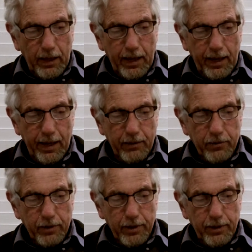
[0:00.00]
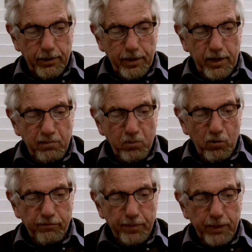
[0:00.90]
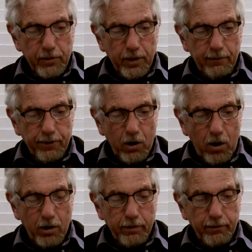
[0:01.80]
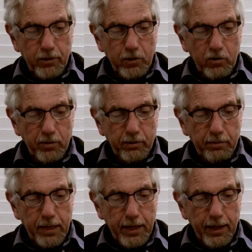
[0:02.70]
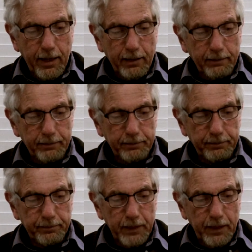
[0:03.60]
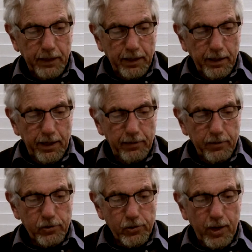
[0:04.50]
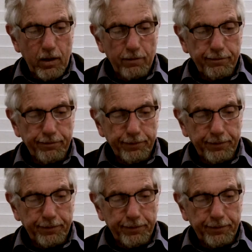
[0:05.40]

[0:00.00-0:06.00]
And the movement of the heart of the human being in the self